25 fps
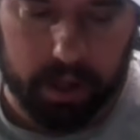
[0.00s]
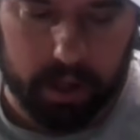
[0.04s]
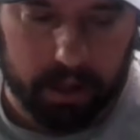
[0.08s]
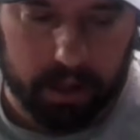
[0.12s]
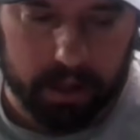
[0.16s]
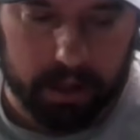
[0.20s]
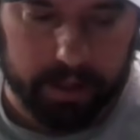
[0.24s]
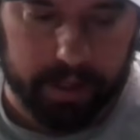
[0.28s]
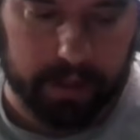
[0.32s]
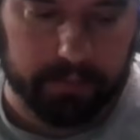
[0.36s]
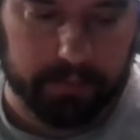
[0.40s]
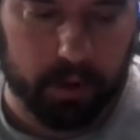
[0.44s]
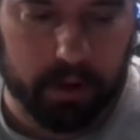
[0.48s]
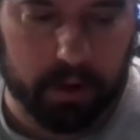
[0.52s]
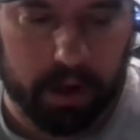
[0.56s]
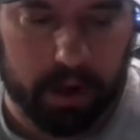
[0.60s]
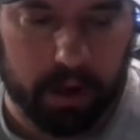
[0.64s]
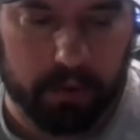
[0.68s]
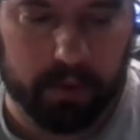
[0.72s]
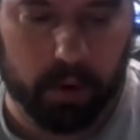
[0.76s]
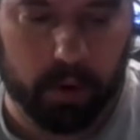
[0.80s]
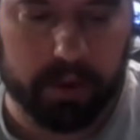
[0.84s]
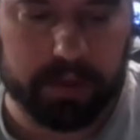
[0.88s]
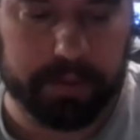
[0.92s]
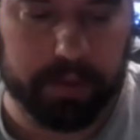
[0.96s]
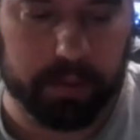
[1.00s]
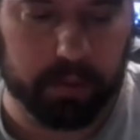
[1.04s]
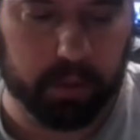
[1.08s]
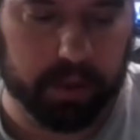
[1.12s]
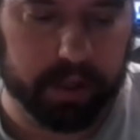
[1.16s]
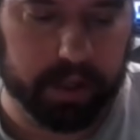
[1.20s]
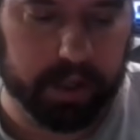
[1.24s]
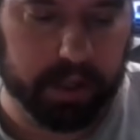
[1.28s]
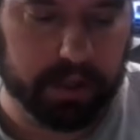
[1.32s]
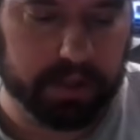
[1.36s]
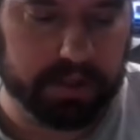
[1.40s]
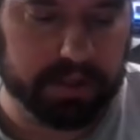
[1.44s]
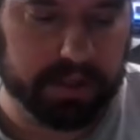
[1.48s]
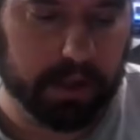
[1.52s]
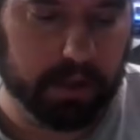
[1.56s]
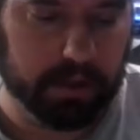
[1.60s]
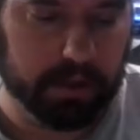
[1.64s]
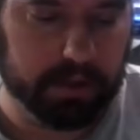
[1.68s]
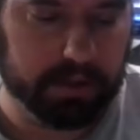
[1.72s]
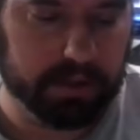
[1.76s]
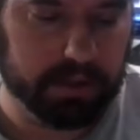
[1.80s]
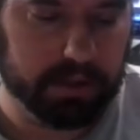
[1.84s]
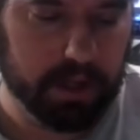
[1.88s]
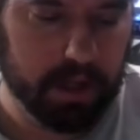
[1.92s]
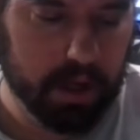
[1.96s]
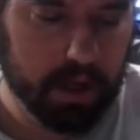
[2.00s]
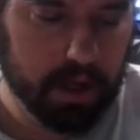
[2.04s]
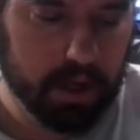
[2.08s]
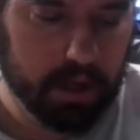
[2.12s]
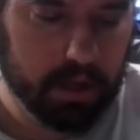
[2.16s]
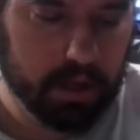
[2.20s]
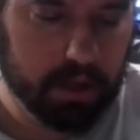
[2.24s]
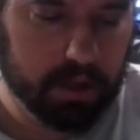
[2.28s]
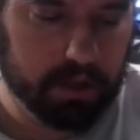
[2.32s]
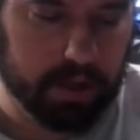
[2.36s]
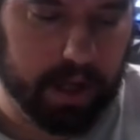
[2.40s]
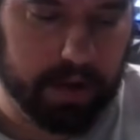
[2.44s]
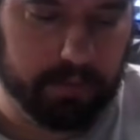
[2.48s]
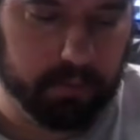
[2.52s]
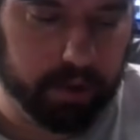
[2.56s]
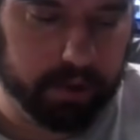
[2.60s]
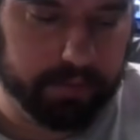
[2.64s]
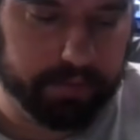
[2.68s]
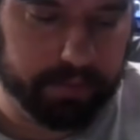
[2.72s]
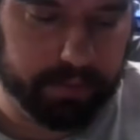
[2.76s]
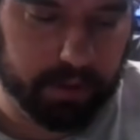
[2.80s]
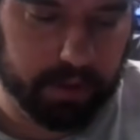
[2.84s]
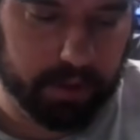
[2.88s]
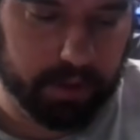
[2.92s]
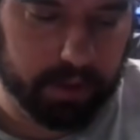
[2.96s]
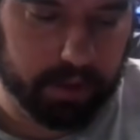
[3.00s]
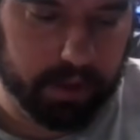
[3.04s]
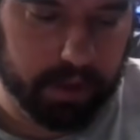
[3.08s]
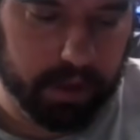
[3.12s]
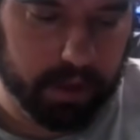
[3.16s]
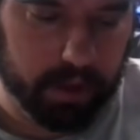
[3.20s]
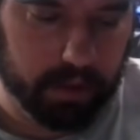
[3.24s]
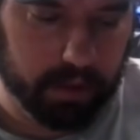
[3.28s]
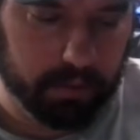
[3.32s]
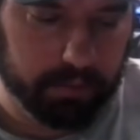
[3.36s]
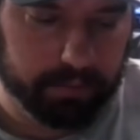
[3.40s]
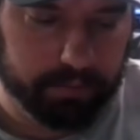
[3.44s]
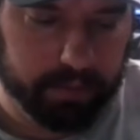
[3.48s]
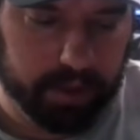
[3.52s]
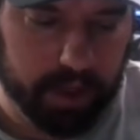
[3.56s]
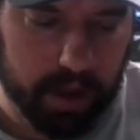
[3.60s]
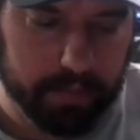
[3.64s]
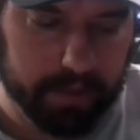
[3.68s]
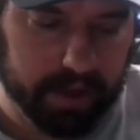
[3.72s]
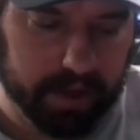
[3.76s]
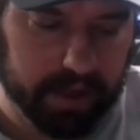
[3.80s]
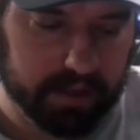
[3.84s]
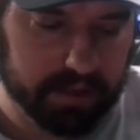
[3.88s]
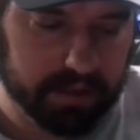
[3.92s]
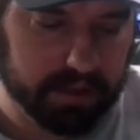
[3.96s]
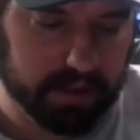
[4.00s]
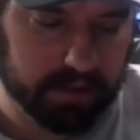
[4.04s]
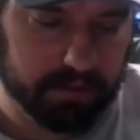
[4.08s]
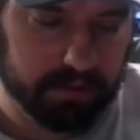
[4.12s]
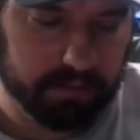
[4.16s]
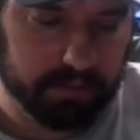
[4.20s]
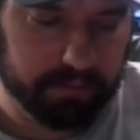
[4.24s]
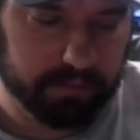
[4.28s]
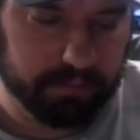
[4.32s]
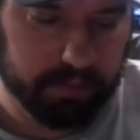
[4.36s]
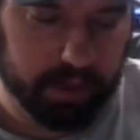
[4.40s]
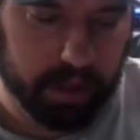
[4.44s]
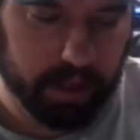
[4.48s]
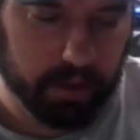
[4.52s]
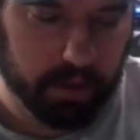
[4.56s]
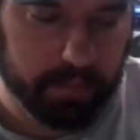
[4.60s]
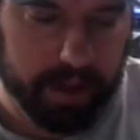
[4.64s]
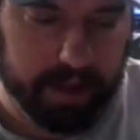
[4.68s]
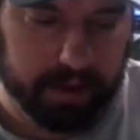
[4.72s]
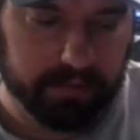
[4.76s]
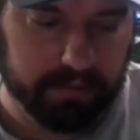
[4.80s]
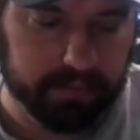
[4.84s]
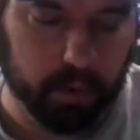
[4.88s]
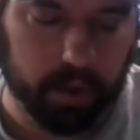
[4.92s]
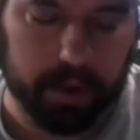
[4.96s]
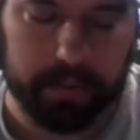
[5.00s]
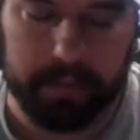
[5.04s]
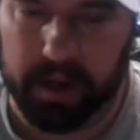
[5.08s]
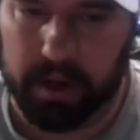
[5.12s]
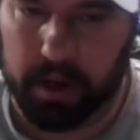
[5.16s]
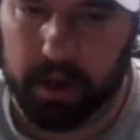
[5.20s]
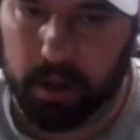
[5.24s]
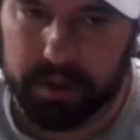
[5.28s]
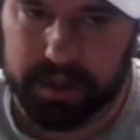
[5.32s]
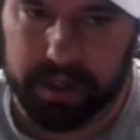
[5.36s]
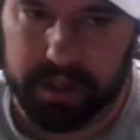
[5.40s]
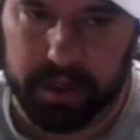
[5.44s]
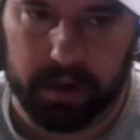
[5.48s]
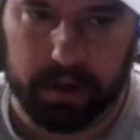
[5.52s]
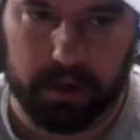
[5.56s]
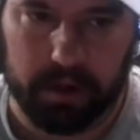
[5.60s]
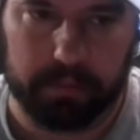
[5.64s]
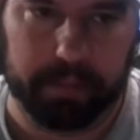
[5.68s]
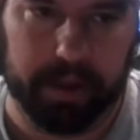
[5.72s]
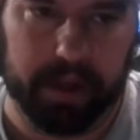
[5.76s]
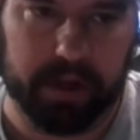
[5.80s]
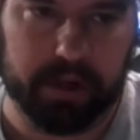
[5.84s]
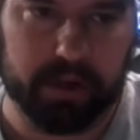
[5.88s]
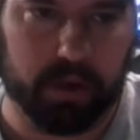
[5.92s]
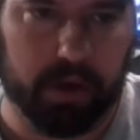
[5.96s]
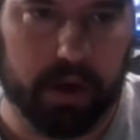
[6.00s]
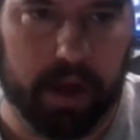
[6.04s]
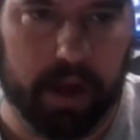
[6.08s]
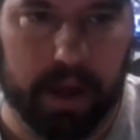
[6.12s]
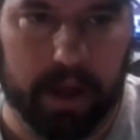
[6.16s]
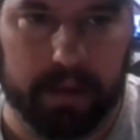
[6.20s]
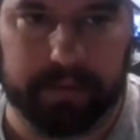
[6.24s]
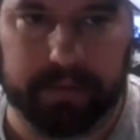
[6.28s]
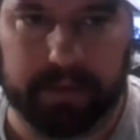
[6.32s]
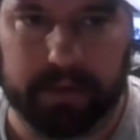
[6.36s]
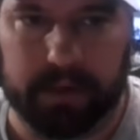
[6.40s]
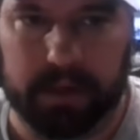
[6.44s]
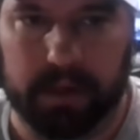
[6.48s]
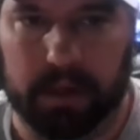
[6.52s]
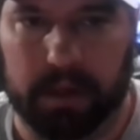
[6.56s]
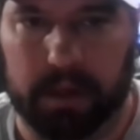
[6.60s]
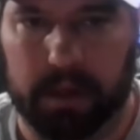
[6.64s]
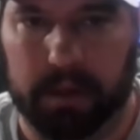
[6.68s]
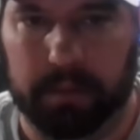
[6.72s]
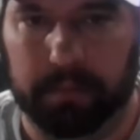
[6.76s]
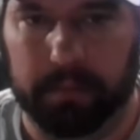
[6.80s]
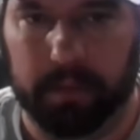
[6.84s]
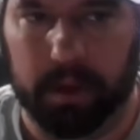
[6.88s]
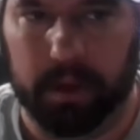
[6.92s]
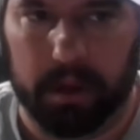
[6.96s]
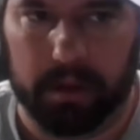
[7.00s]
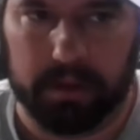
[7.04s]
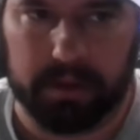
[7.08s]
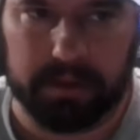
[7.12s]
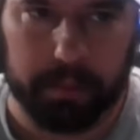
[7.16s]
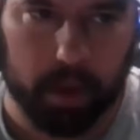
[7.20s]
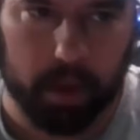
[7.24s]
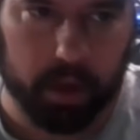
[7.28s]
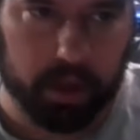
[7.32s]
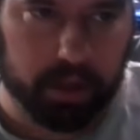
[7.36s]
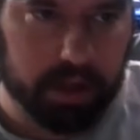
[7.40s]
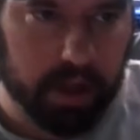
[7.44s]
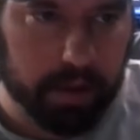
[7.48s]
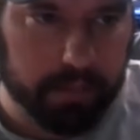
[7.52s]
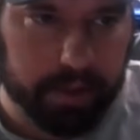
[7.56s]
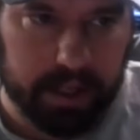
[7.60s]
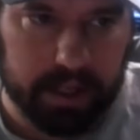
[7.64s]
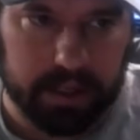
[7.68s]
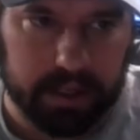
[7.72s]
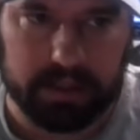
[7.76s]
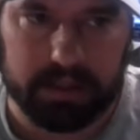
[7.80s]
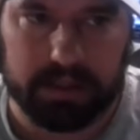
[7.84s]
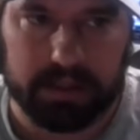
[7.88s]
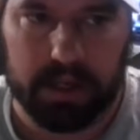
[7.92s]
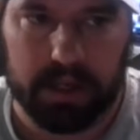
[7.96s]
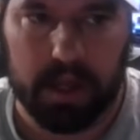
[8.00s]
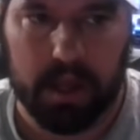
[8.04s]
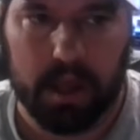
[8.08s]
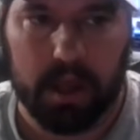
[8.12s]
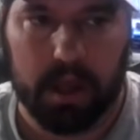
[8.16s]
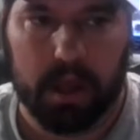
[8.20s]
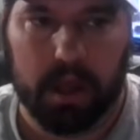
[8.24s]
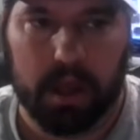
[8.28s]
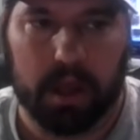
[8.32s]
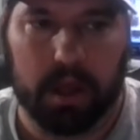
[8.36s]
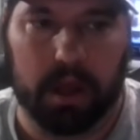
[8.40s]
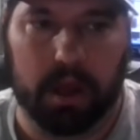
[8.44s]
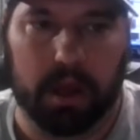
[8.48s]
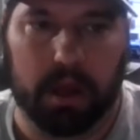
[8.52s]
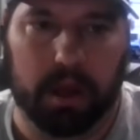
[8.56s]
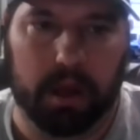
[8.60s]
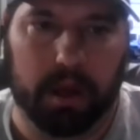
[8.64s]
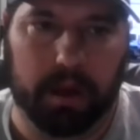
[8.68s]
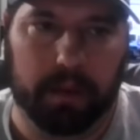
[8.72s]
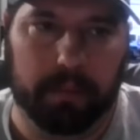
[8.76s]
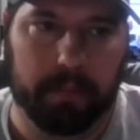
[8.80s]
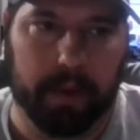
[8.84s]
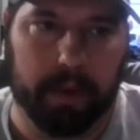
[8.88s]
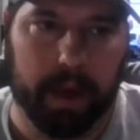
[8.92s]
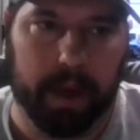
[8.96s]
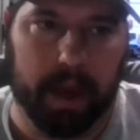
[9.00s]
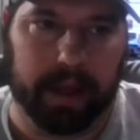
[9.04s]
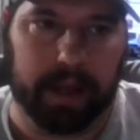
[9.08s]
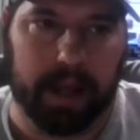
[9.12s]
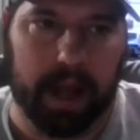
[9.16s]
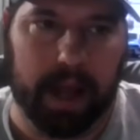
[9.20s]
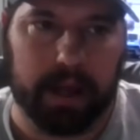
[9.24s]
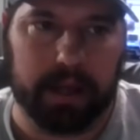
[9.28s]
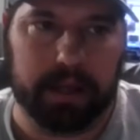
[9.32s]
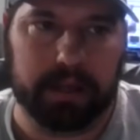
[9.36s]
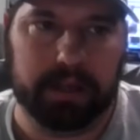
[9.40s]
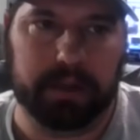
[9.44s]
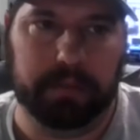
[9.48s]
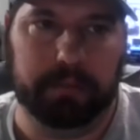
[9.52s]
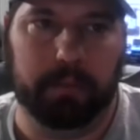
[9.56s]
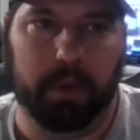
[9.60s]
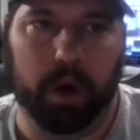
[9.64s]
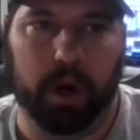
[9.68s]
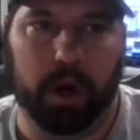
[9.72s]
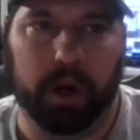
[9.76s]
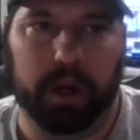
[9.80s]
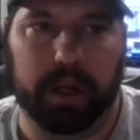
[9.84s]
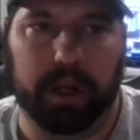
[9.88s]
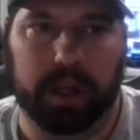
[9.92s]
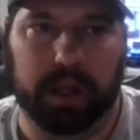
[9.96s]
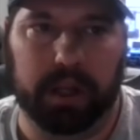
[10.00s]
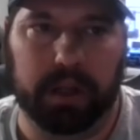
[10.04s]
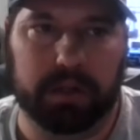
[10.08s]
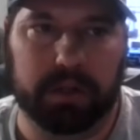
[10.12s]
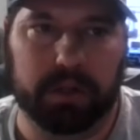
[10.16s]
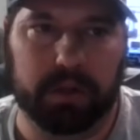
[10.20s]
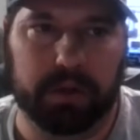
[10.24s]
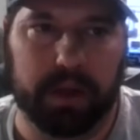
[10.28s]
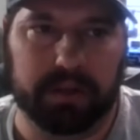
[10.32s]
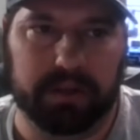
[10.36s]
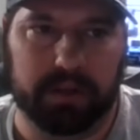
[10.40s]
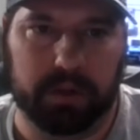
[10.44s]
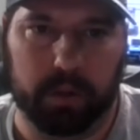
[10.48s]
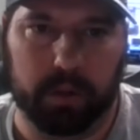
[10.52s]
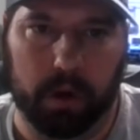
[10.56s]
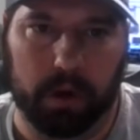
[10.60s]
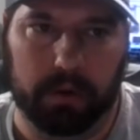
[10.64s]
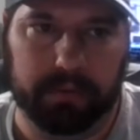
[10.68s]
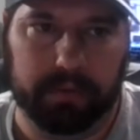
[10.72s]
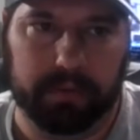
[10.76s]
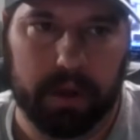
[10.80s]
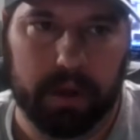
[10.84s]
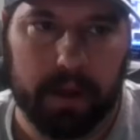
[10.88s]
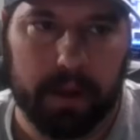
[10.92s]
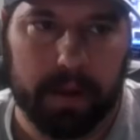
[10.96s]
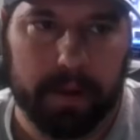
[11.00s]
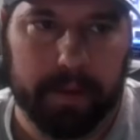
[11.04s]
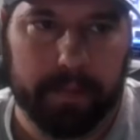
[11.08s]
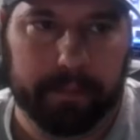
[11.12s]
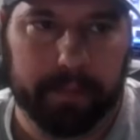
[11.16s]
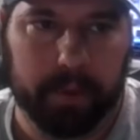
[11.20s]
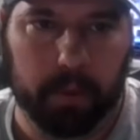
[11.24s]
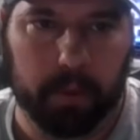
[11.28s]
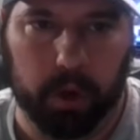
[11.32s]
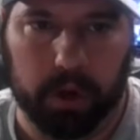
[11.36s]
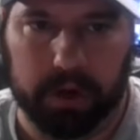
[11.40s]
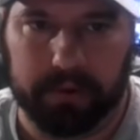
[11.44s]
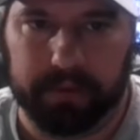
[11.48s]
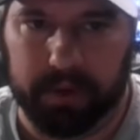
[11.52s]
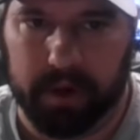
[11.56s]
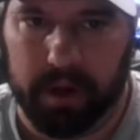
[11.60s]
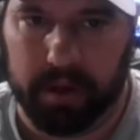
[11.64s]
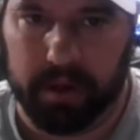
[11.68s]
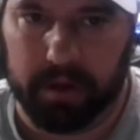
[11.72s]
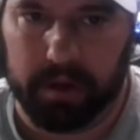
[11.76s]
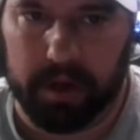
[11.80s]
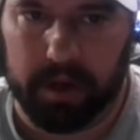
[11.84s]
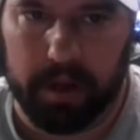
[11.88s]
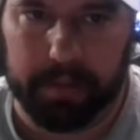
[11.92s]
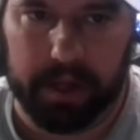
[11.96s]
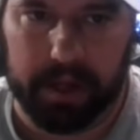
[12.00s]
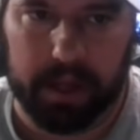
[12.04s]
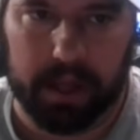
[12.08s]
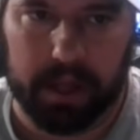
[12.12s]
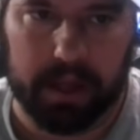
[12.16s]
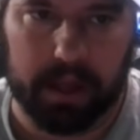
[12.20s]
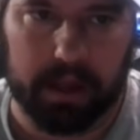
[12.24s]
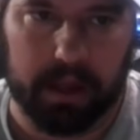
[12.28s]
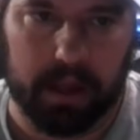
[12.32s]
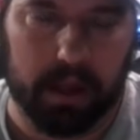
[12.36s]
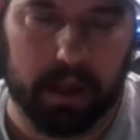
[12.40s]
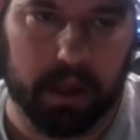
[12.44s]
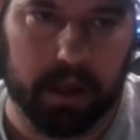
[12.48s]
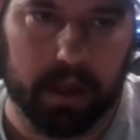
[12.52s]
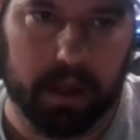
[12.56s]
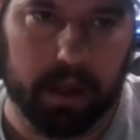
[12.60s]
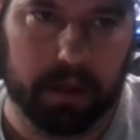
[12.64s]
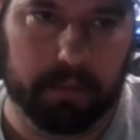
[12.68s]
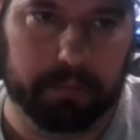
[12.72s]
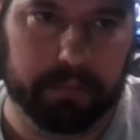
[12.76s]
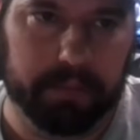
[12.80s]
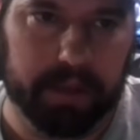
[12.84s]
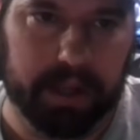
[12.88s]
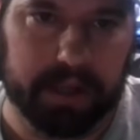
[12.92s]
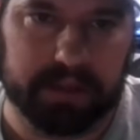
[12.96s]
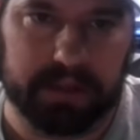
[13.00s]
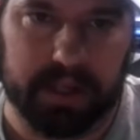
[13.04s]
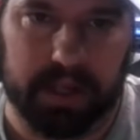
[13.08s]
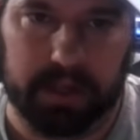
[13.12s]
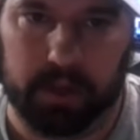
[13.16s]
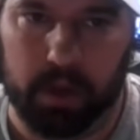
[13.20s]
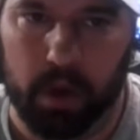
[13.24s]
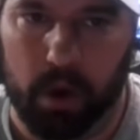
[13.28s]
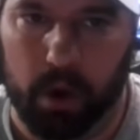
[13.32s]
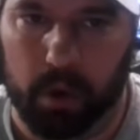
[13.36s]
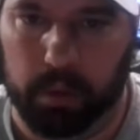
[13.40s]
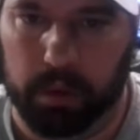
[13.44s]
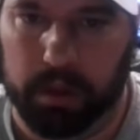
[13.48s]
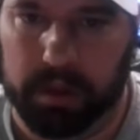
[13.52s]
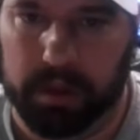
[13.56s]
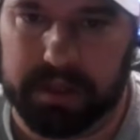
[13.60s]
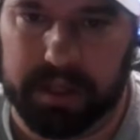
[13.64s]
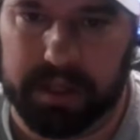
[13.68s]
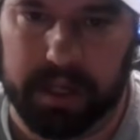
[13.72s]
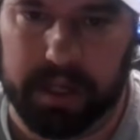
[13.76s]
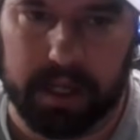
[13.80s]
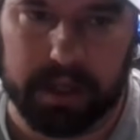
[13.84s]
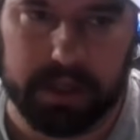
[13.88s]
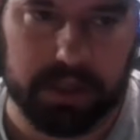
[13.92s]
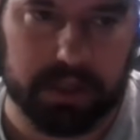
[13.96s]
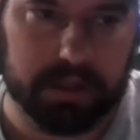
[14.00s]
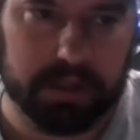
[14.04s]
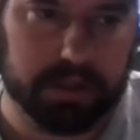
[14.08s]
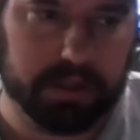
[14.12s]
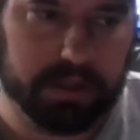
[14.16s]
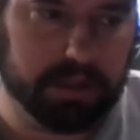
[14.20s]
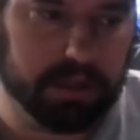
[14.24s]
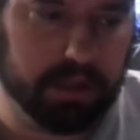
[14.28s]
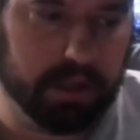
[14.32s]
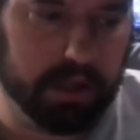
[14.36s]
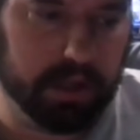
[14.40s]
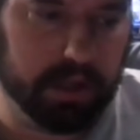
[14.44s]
like I've always been really good at sales. So I've worked for, companies that are, making $40 million a year, Benchcraft, smaller companies. I got into marketing in 2012. Worked for another company. They said call real estate agents,